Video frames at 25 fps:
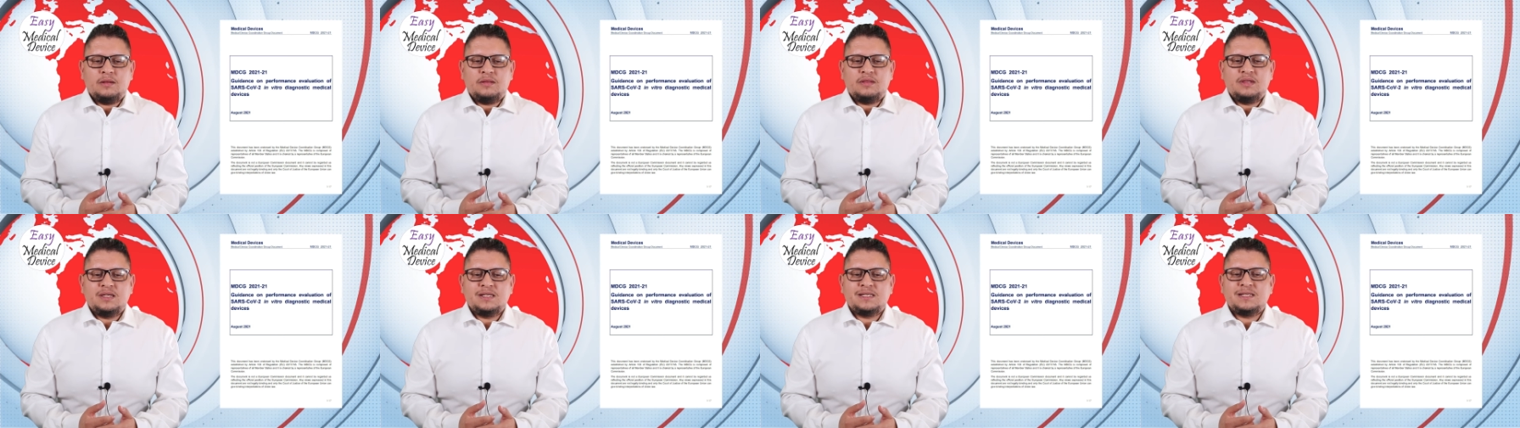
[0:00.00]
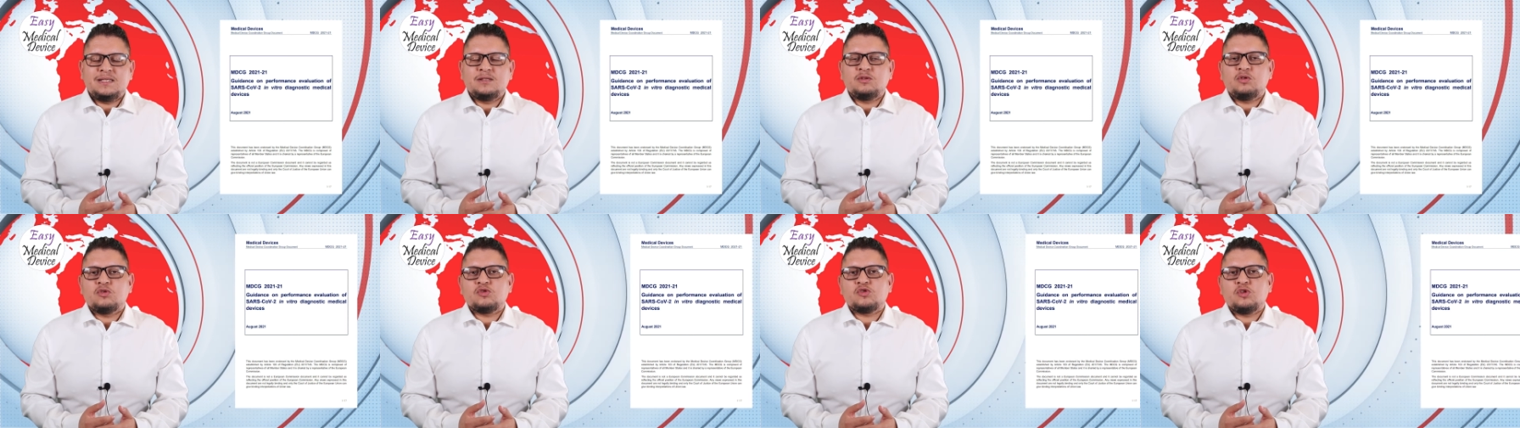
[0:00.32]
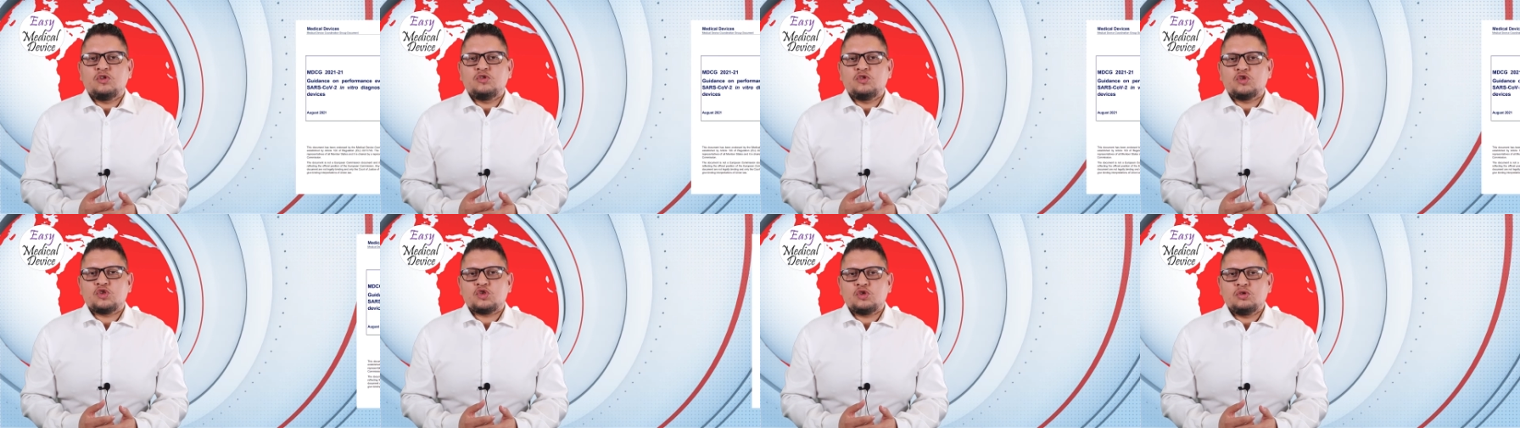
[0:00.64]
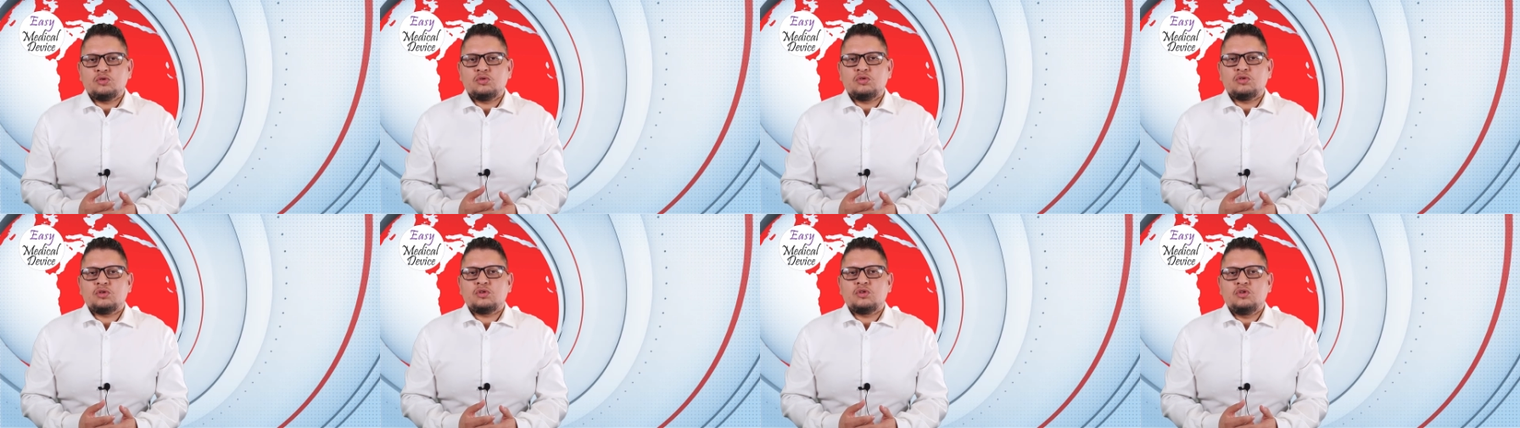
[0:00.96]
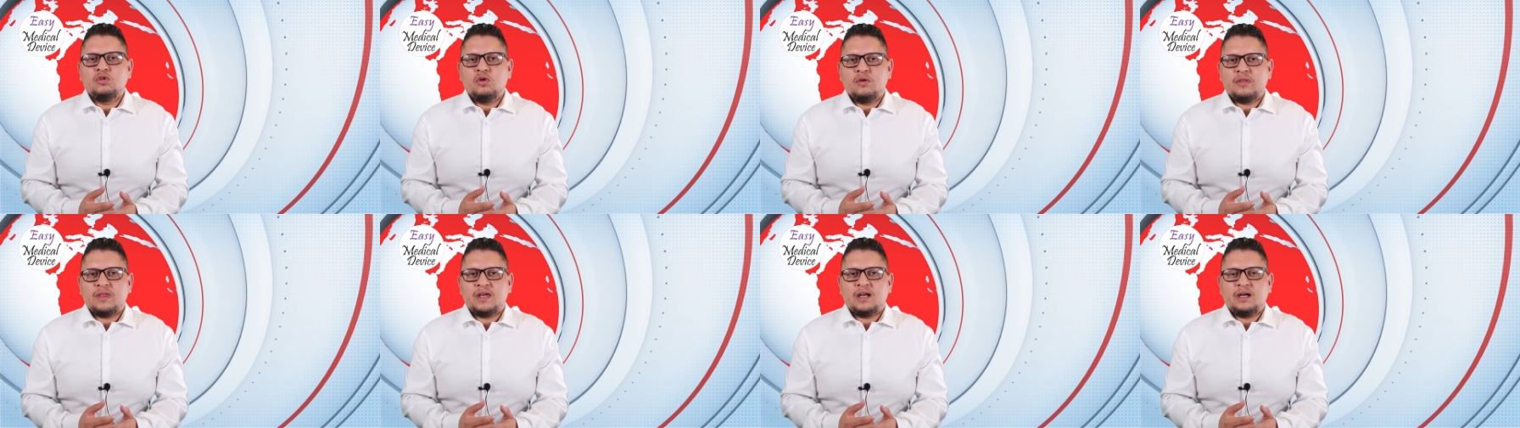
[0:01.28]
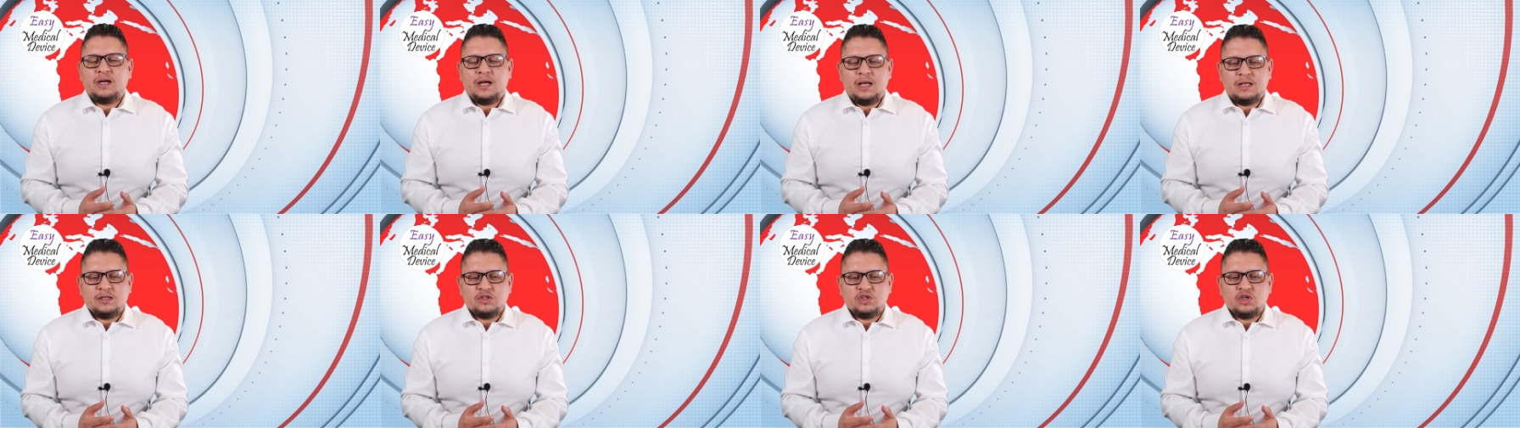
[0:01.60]
this is also on the show note. Go there
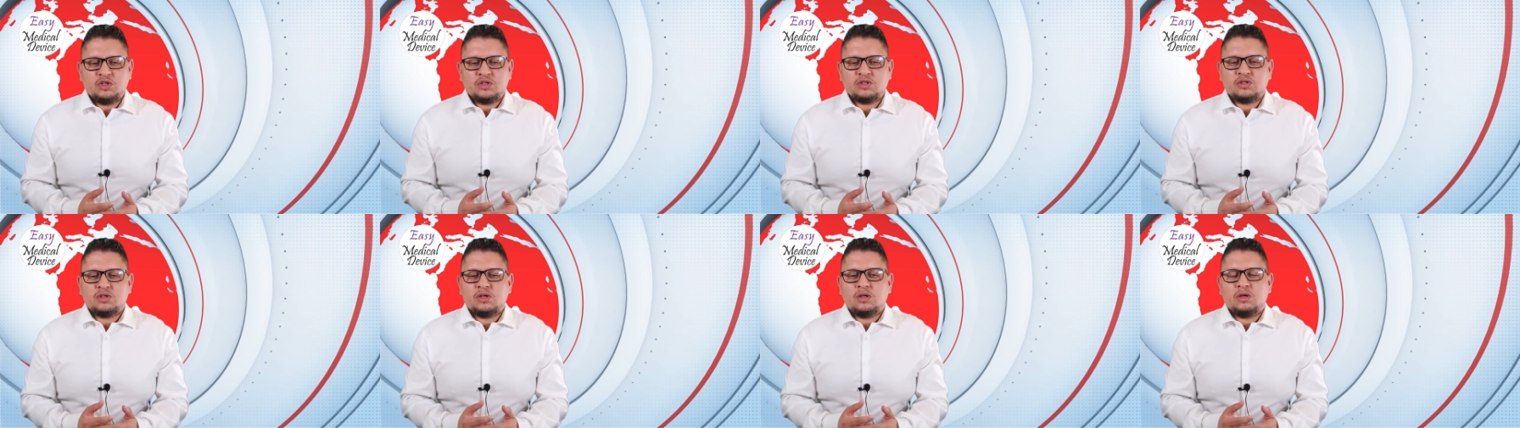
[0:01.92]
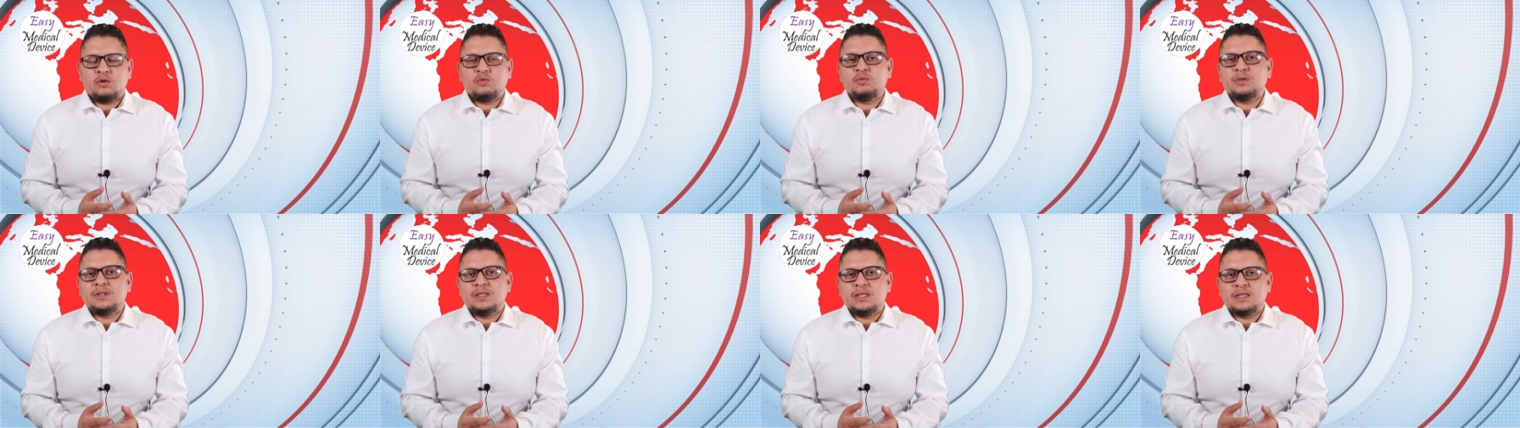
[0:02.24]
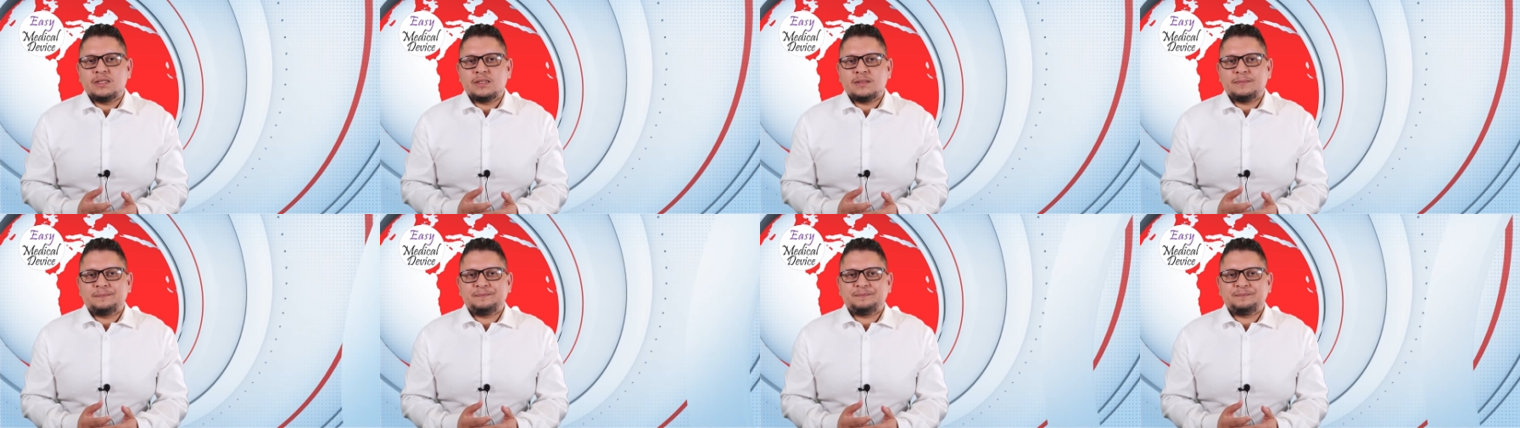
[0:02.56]
and just uh, read it.